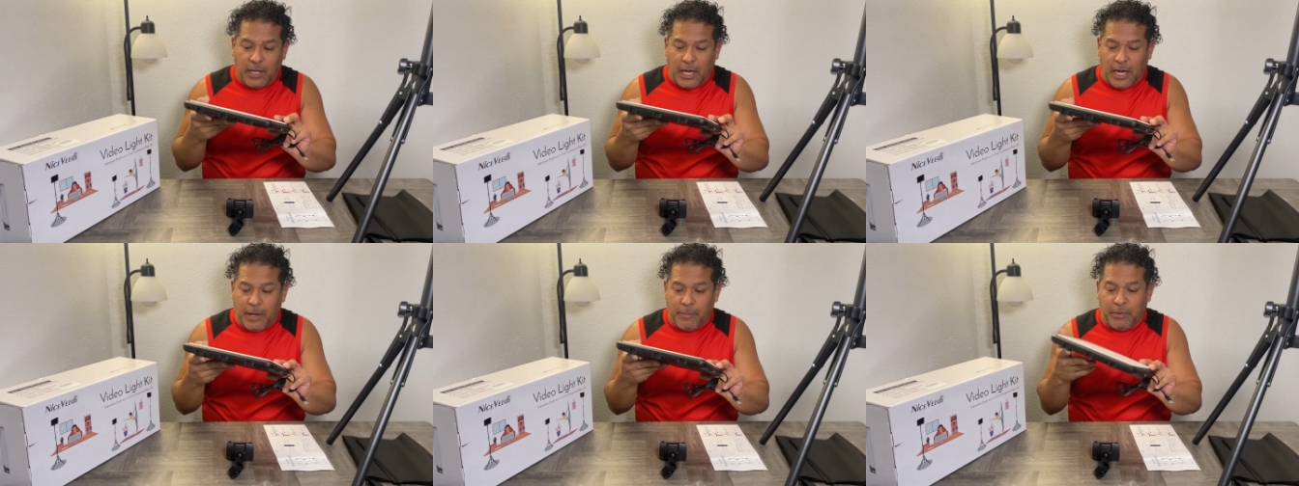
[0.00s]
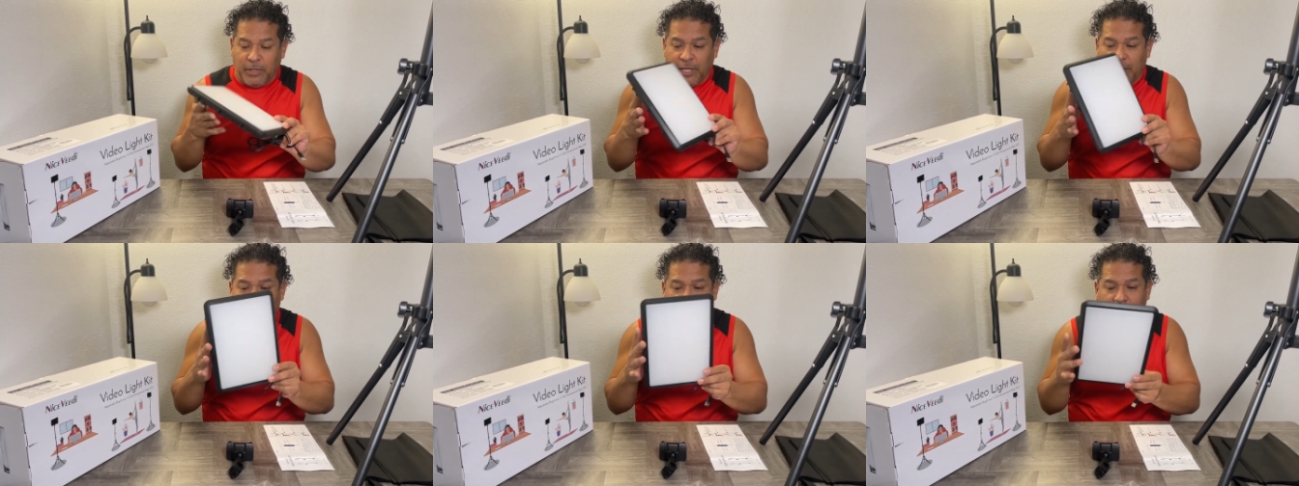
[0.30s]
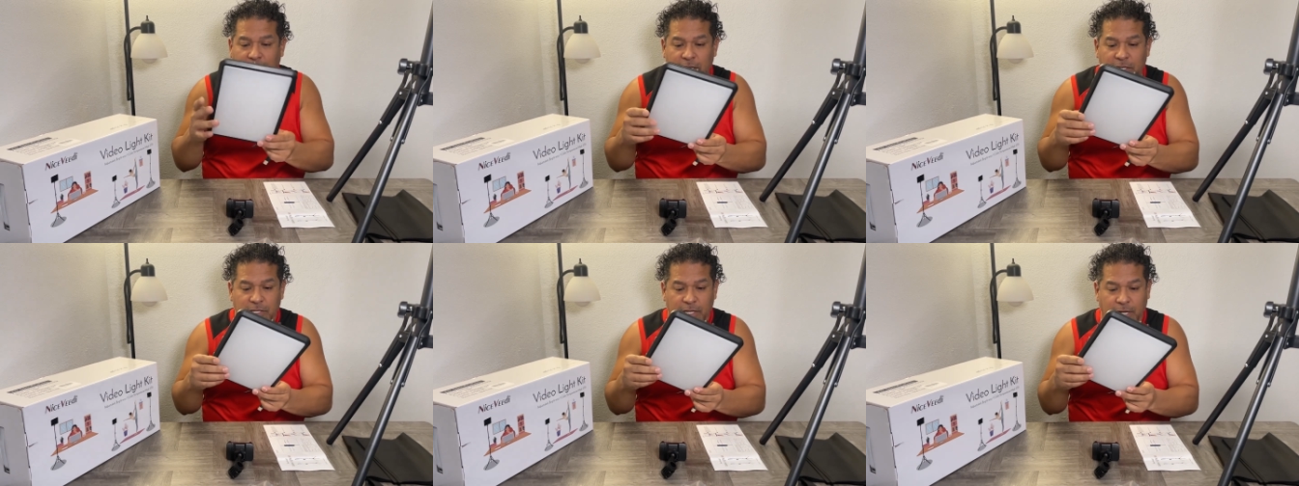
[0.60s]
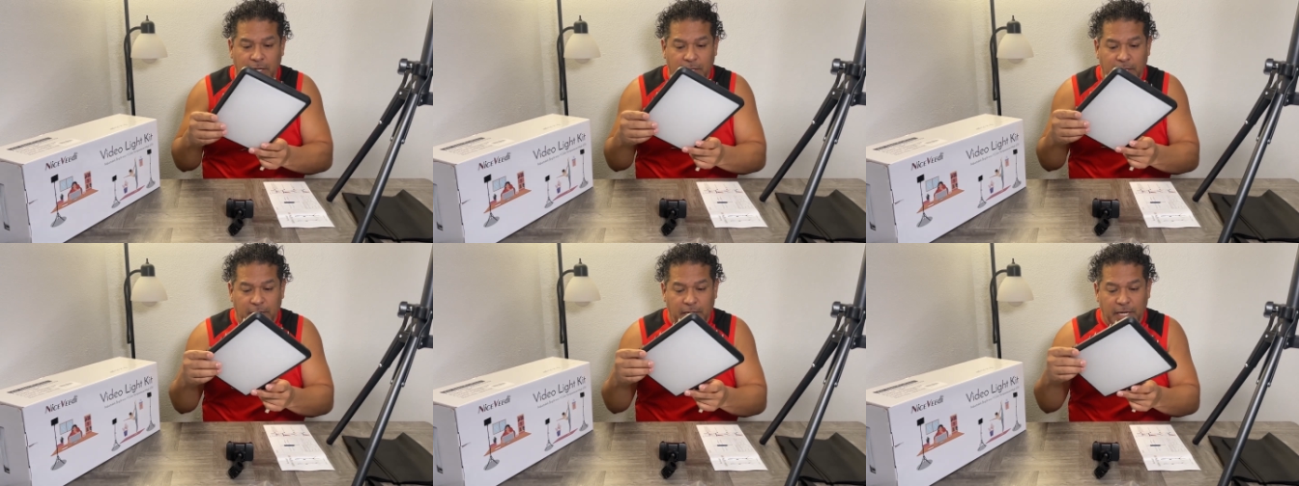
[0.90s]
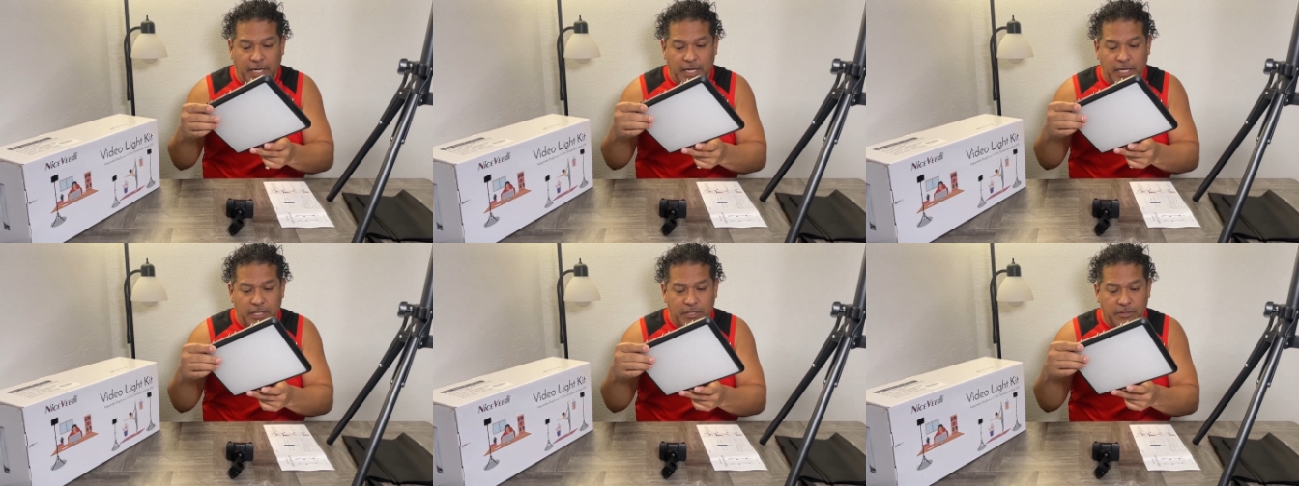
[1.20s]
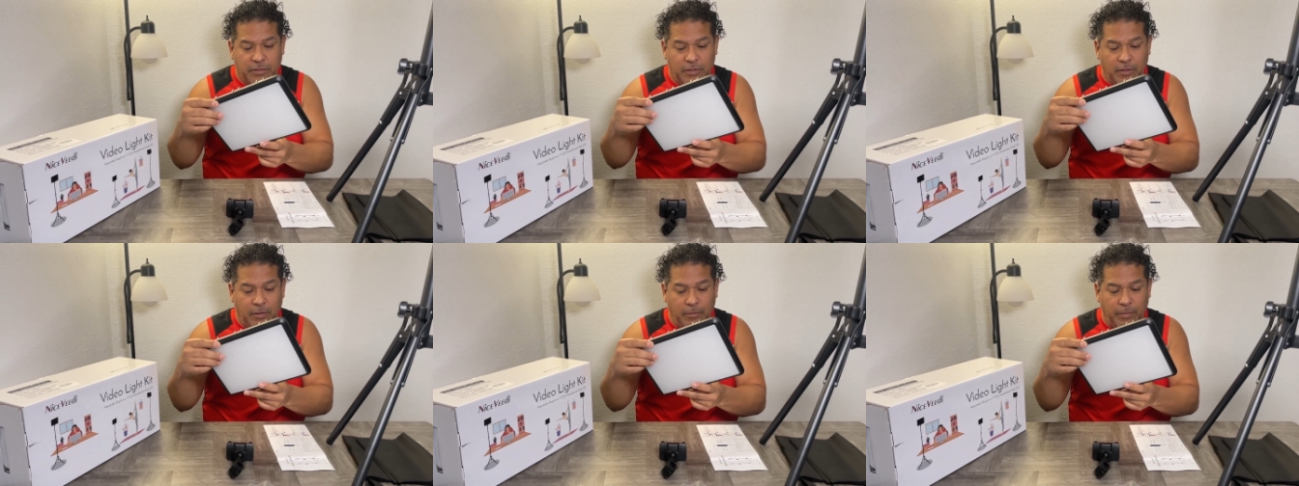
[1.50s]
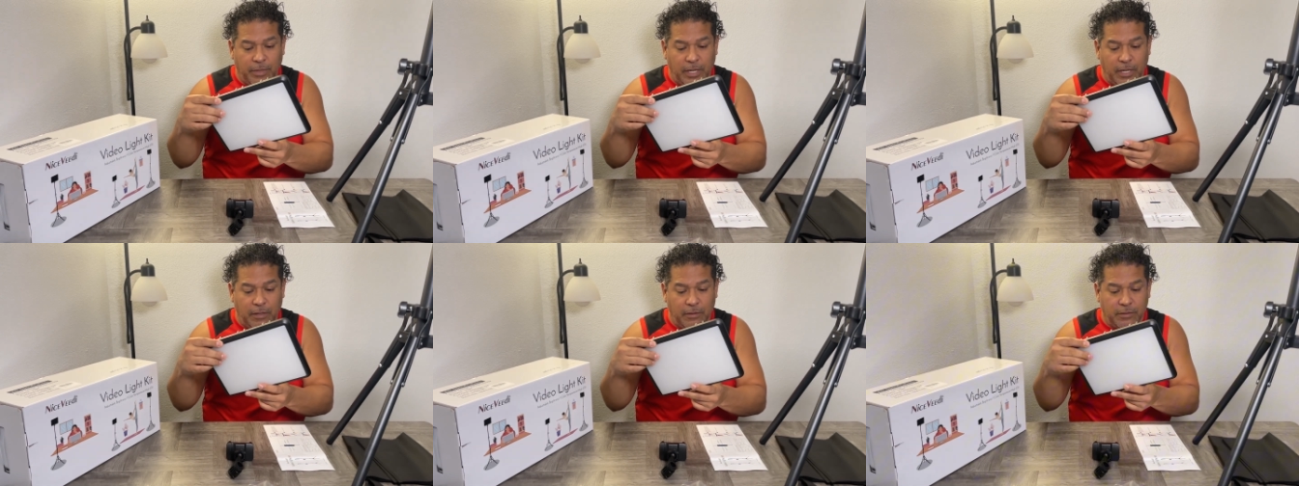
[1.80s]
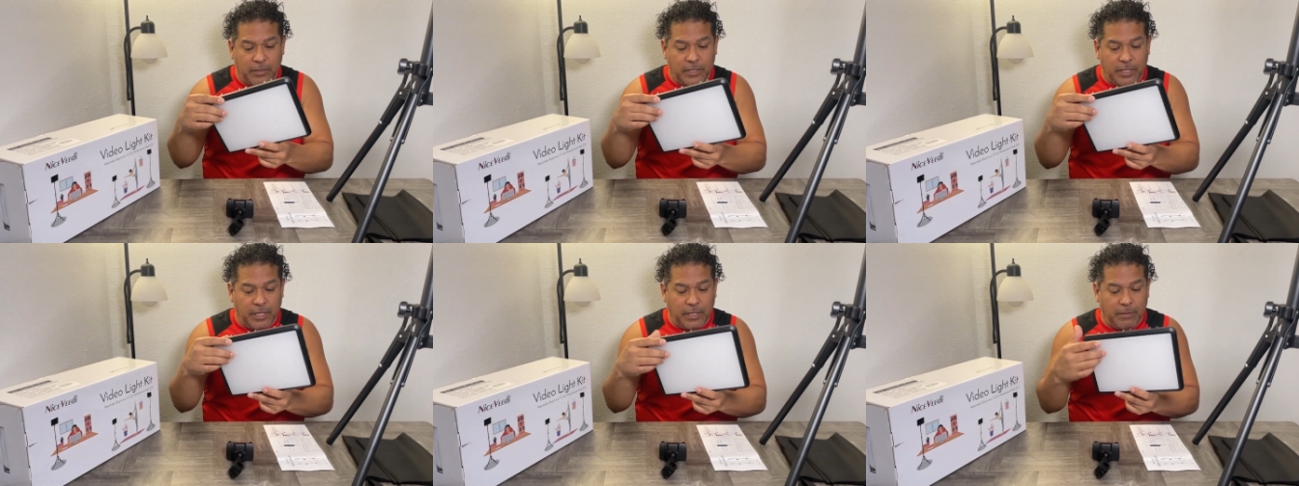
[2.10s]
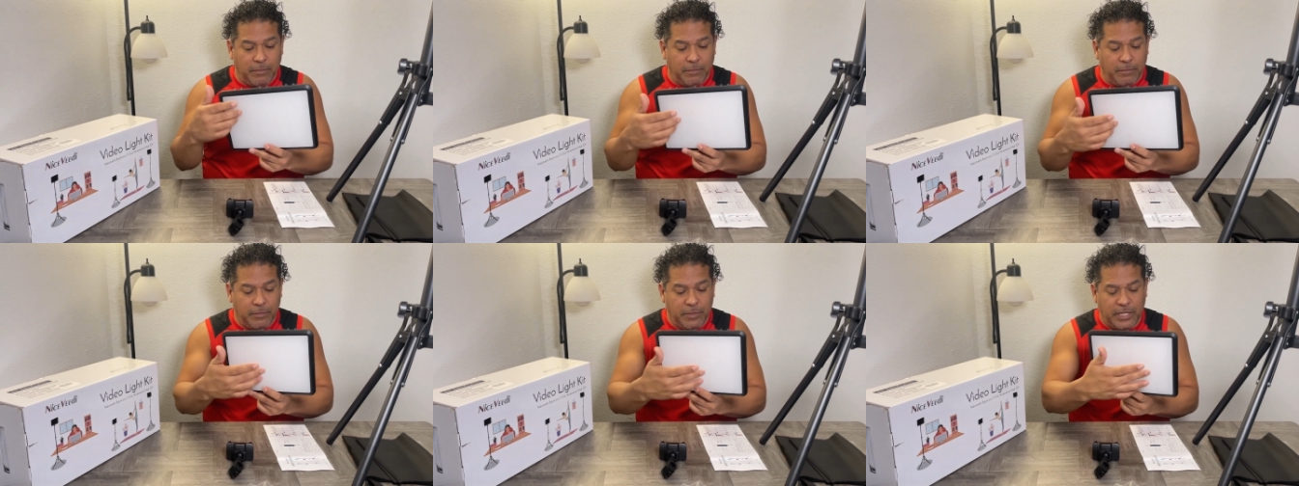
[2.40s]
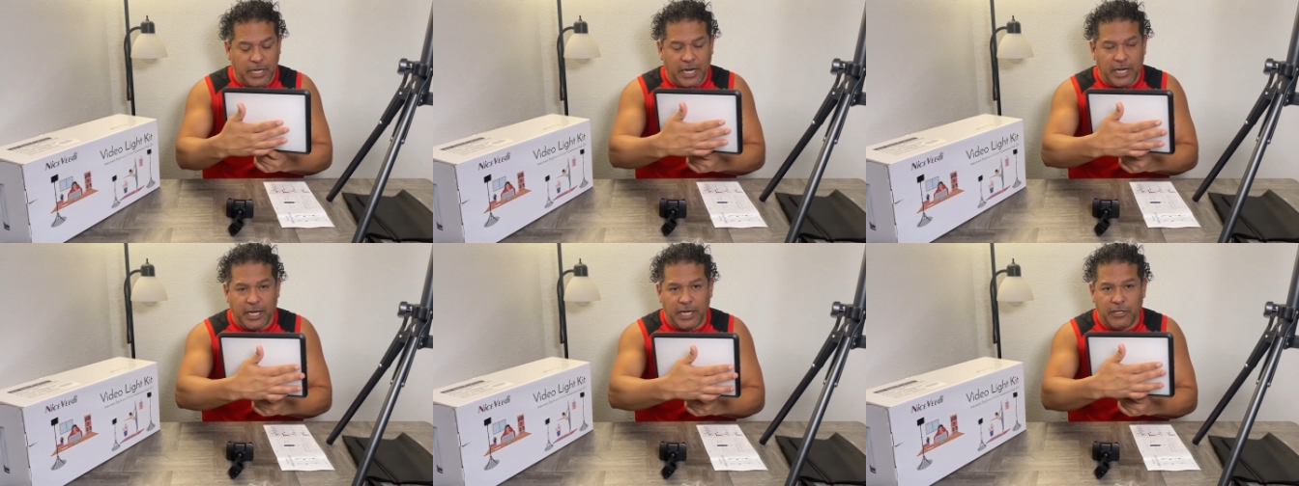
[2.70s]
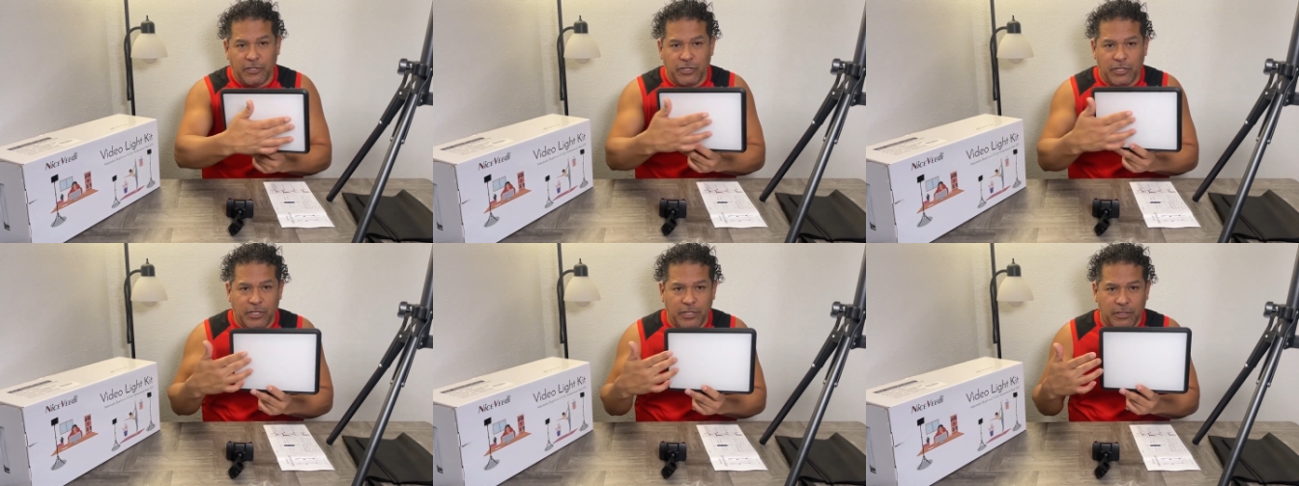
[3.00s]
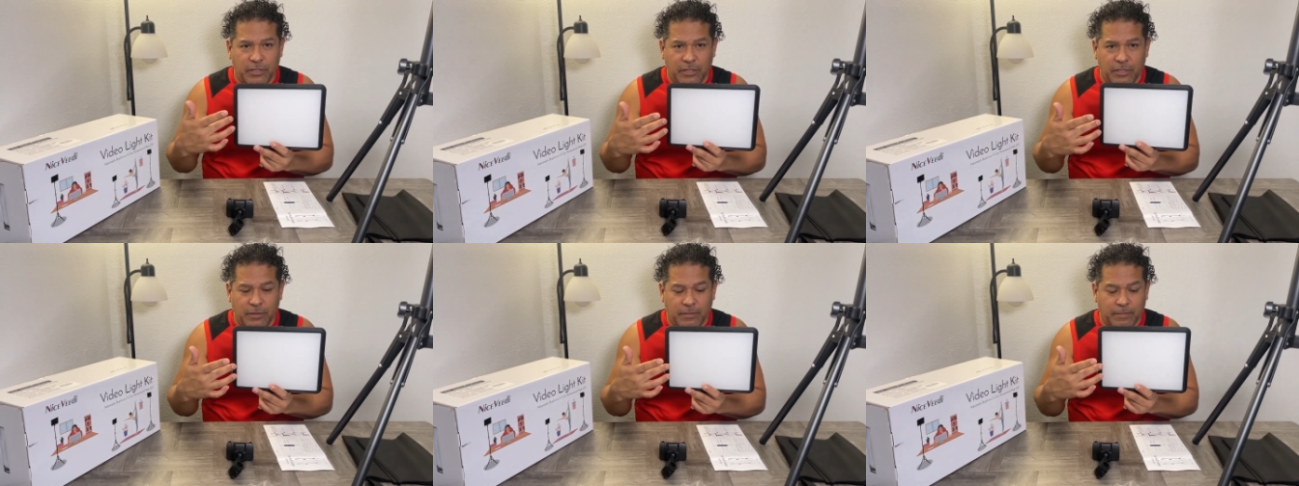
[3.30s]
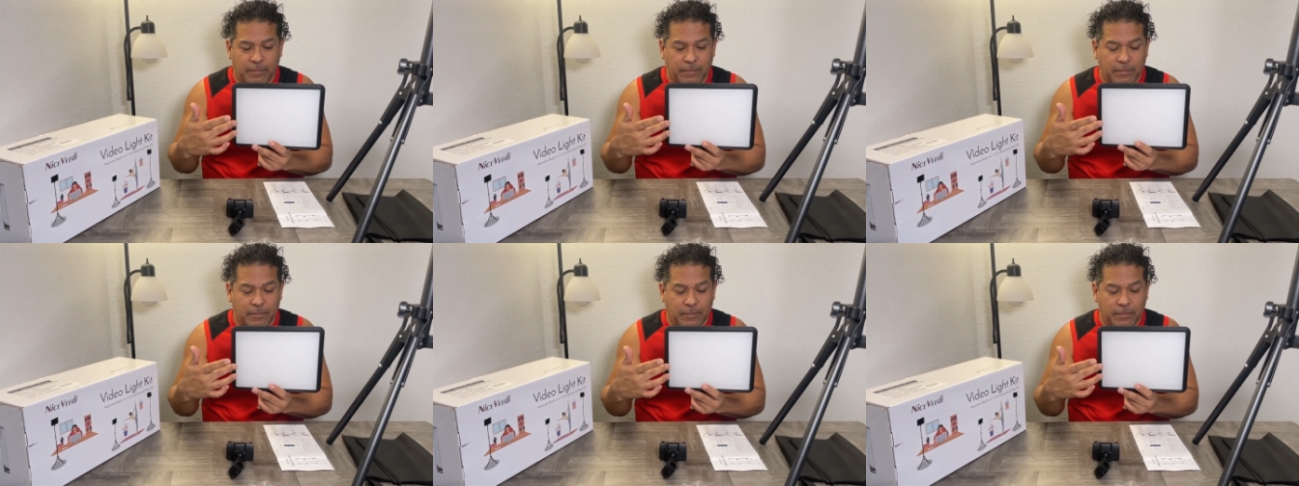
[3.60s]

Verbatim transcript: I believe these LEDs are about 10 inches.